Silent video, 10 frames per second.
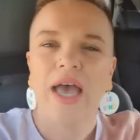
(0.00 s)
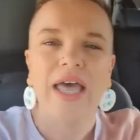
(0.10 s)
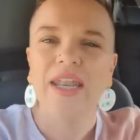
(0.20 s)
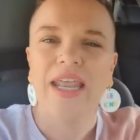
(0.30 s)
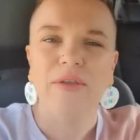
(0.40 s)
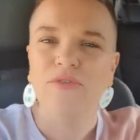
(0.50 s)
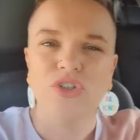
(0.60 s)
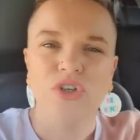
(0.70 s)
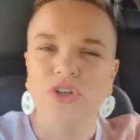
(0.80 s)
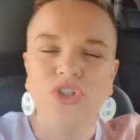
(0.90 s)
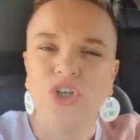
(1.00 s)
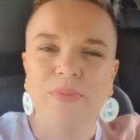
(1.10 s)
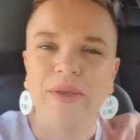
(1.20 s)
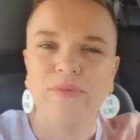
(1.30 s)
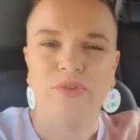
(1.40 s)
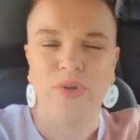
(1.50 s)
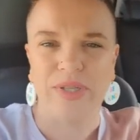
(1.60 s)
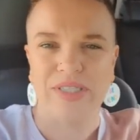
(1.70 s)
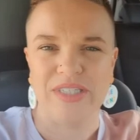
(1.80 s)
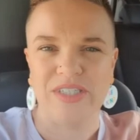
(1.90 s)
a YouTube
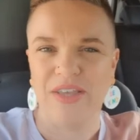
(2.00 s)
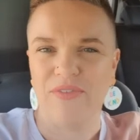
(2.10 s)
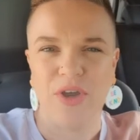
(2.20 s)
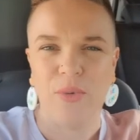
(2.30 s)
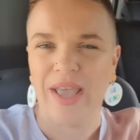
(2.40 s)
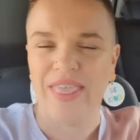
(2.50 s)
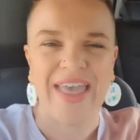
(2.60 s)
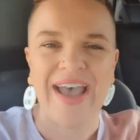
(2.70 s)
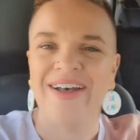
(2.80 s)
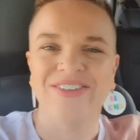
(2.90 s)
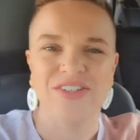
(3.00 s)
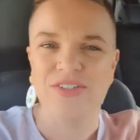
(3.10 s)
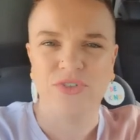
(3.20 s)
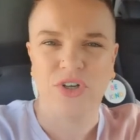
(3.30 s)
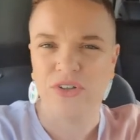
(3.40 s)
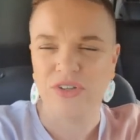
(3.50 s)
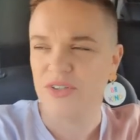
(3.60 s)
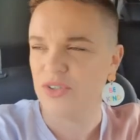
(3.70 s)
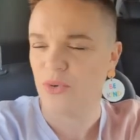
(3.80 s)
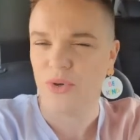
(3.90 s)
influencer giving away thousands of
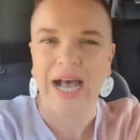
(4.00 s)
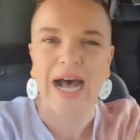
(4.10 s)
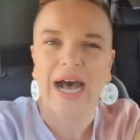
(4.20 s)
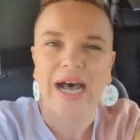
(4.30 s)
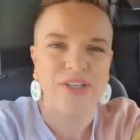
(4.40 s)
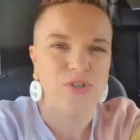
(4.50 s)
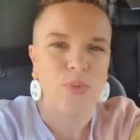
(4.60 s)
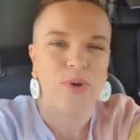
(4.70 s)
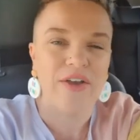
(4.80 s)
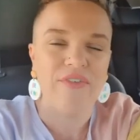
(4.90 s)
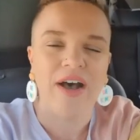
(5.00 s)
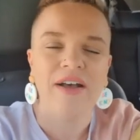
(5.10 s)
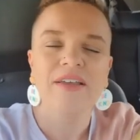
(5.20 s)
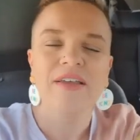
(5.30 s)
dollars or cars or whatever